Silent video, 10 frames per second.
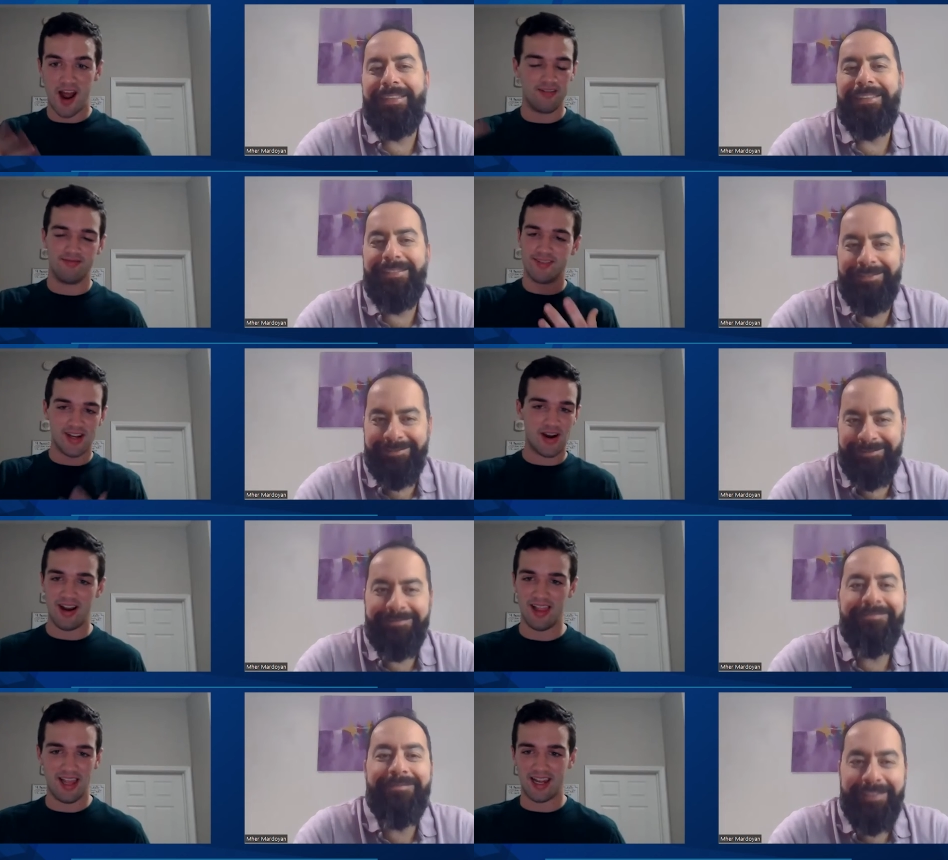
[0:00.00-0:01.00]
Speaker 1: I'm sorry,
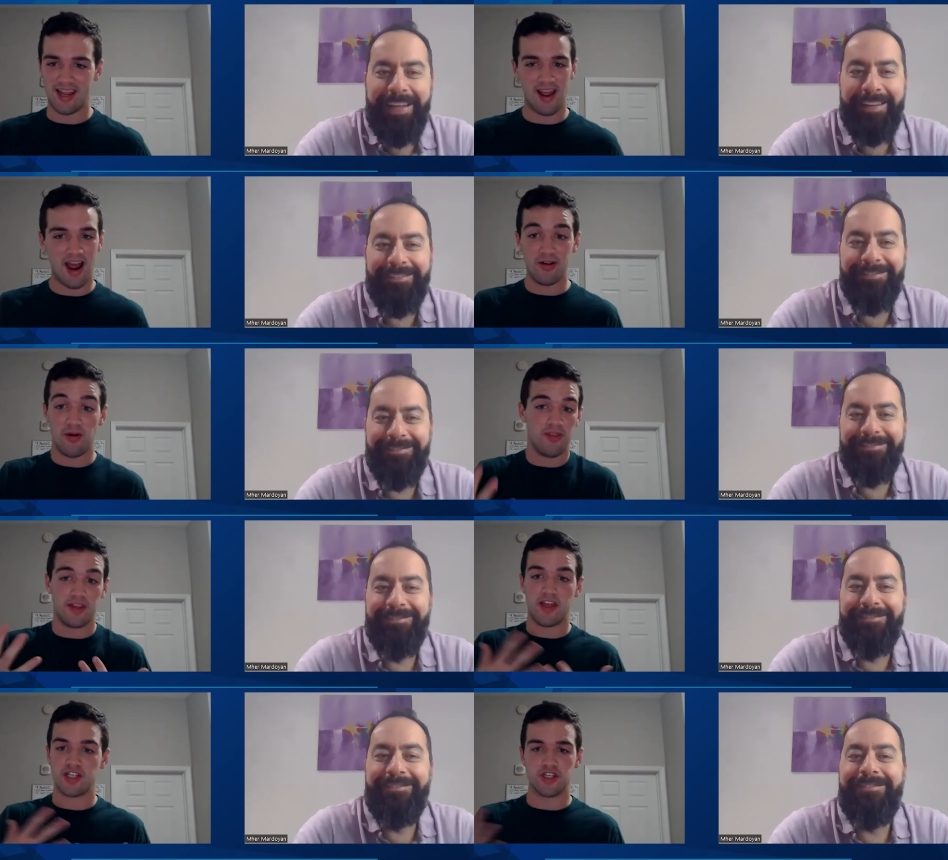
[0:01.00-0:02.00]
like yeah. I don't like
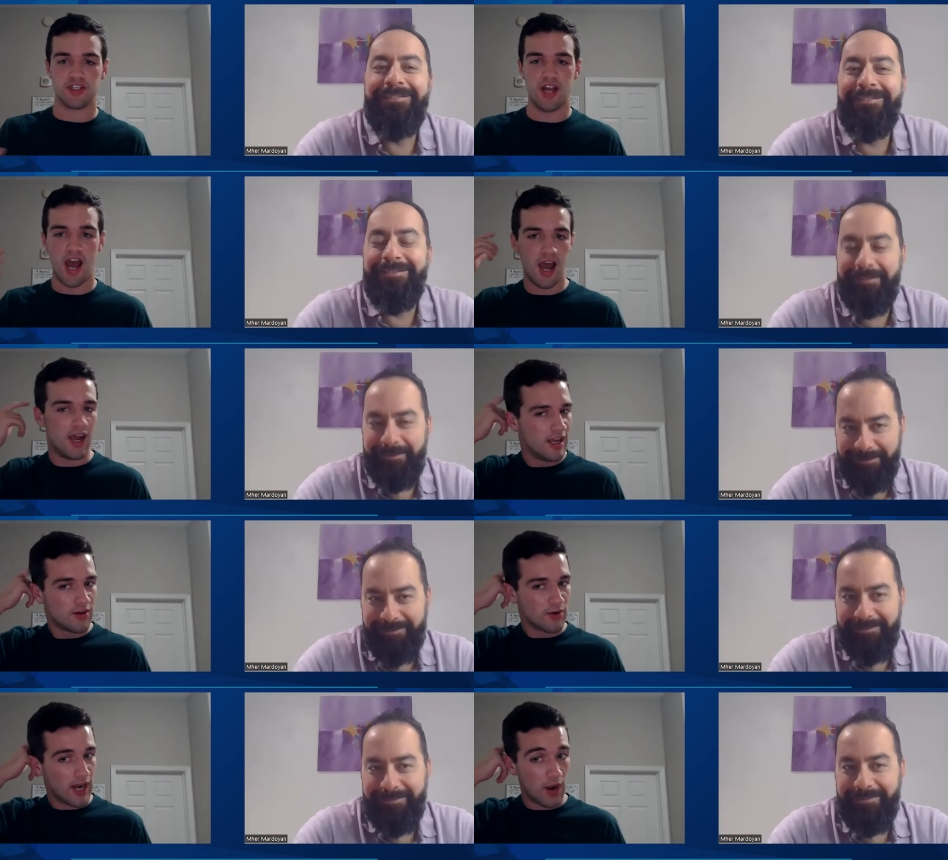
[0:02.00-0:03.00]
that's just not
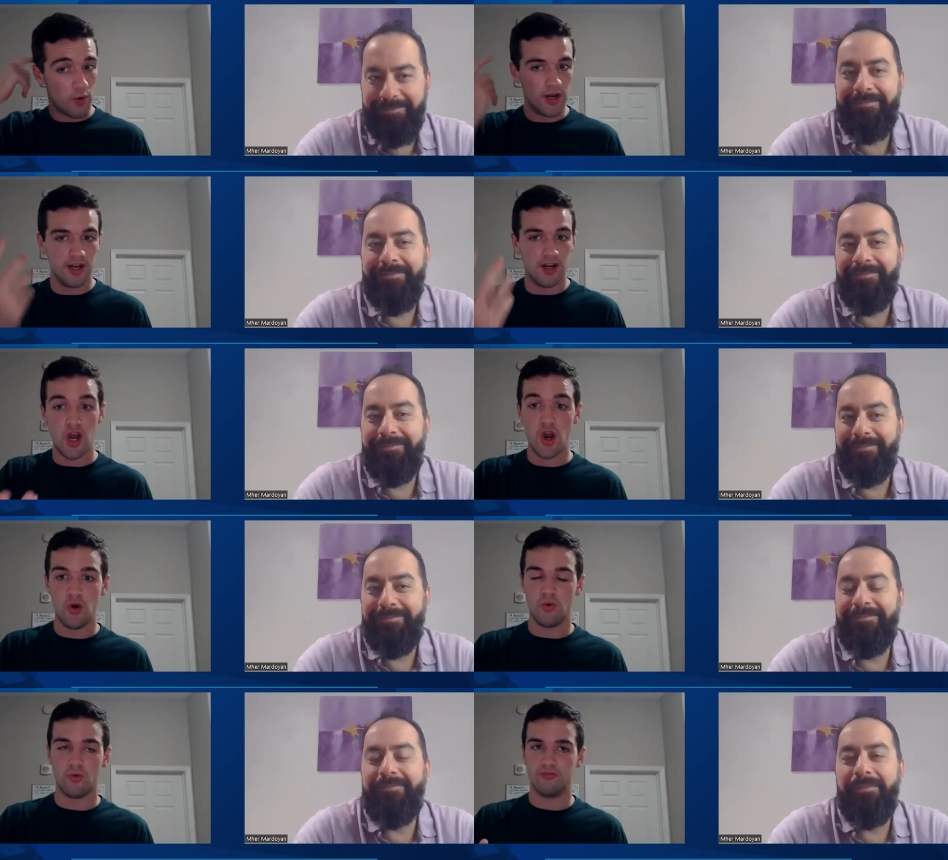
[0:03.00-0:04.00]
right. I want to
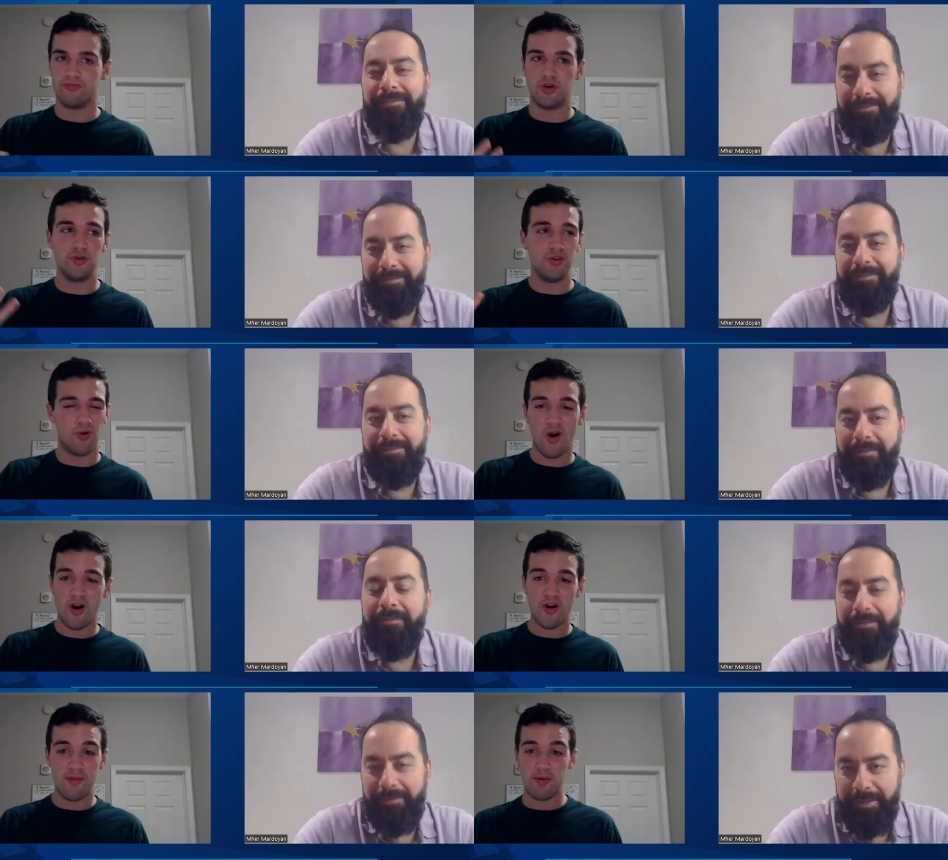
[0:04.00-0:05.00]
know who you
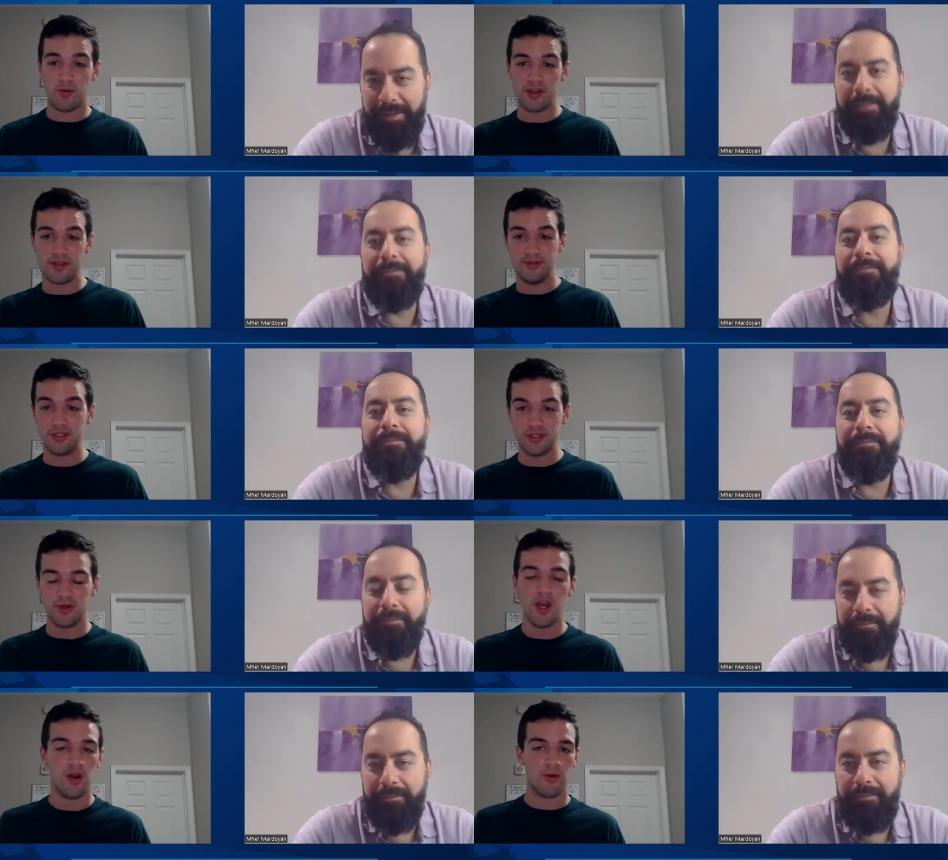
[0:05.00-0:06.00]
are, maybe what you do,
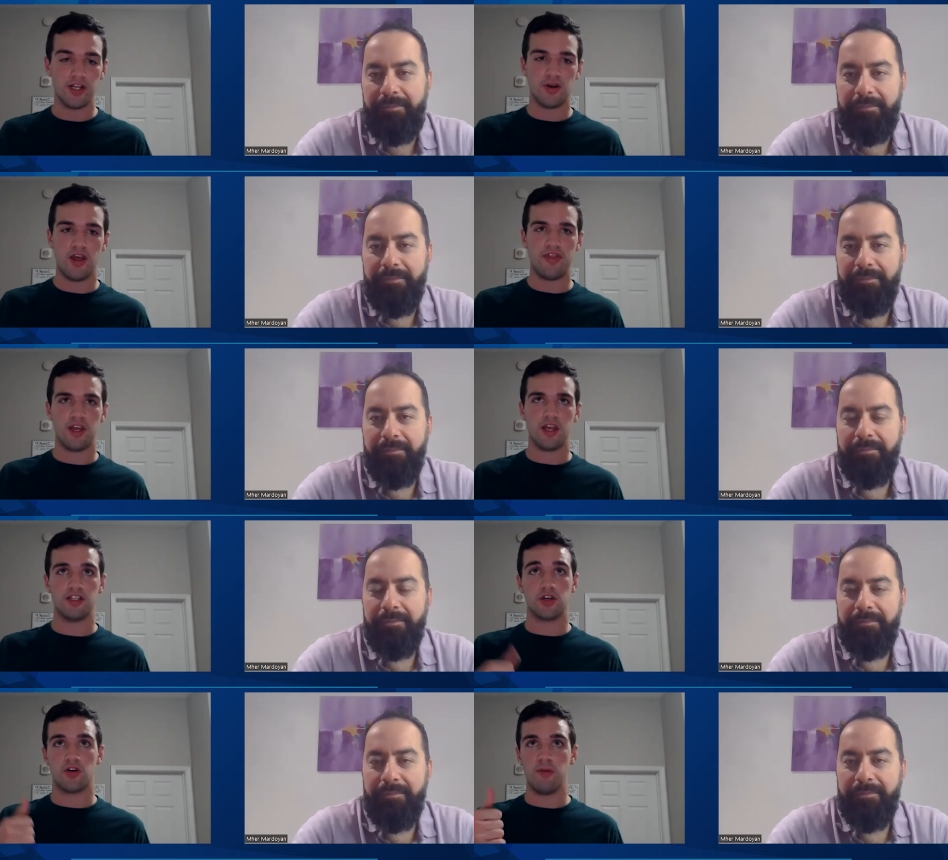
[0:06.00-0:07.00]
right? So I think it's
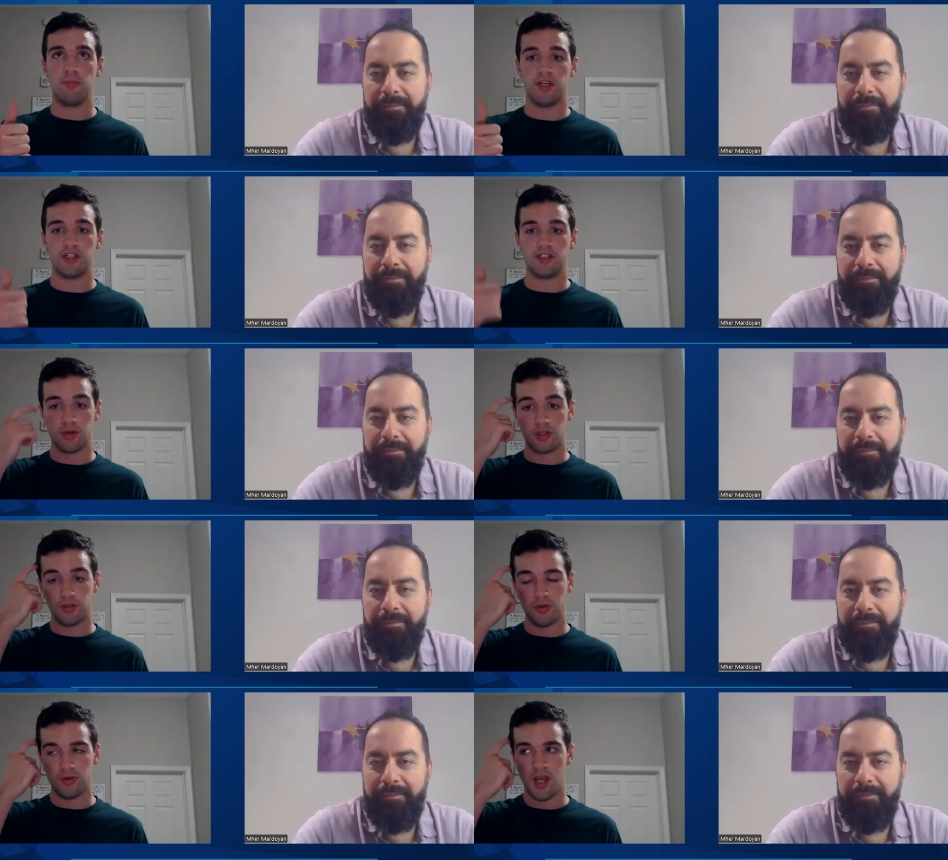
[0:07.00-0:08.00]
a great place to
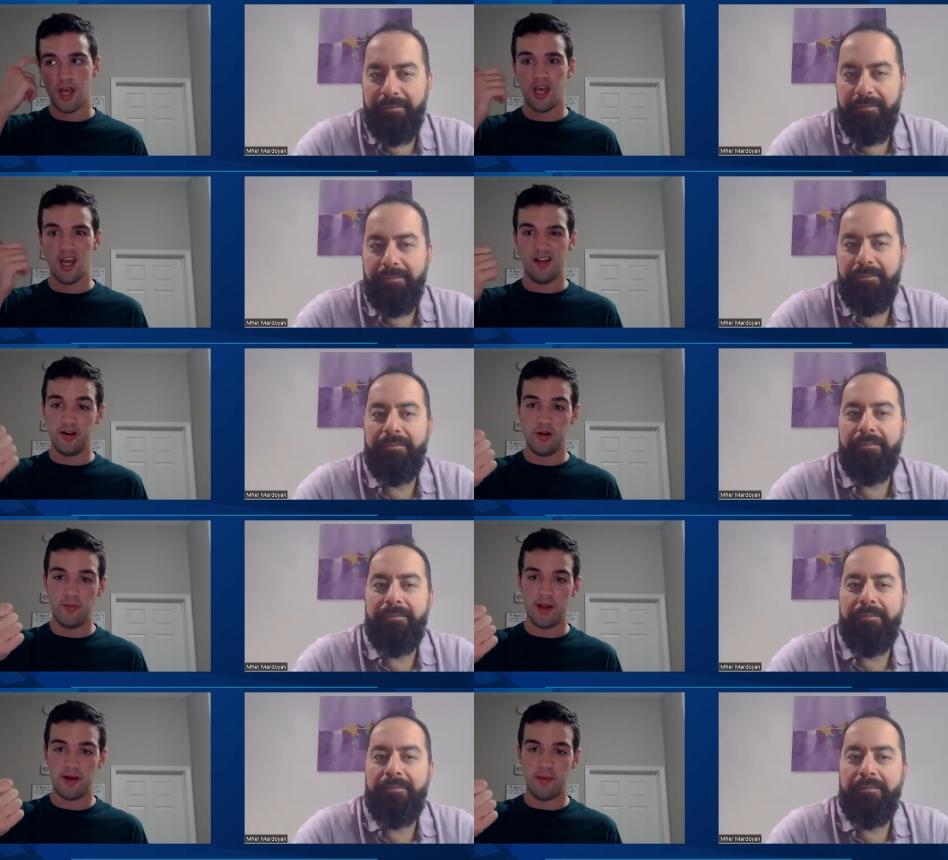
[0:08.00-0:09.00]
include a little
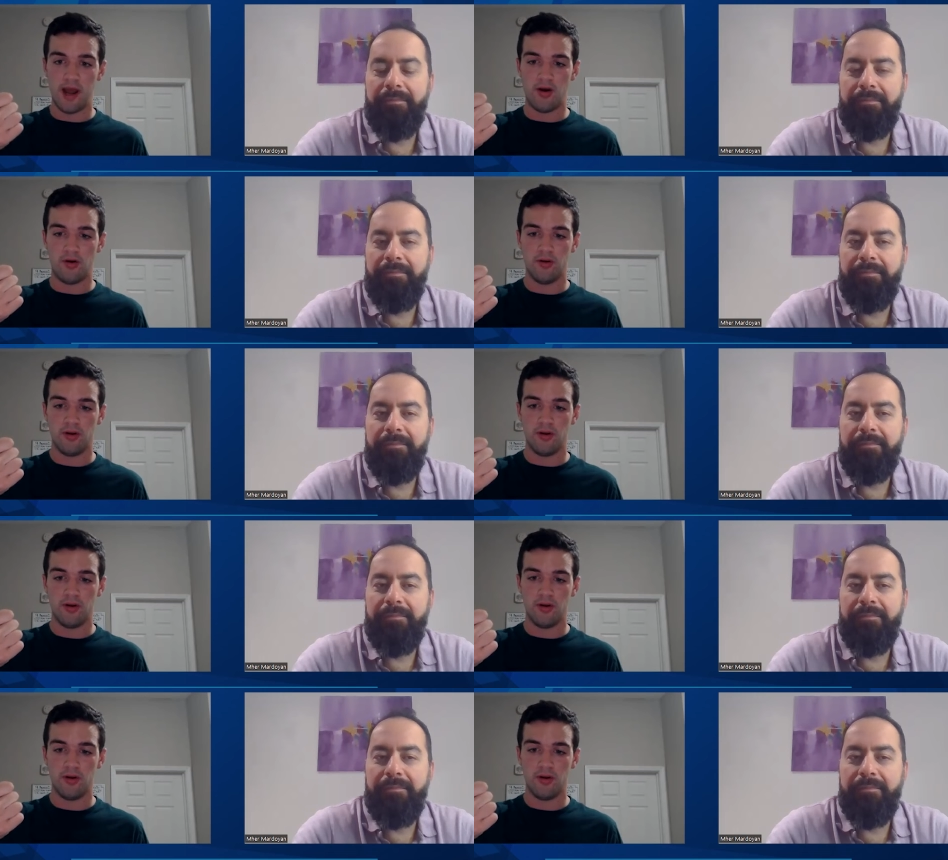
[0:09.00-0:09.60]
bit about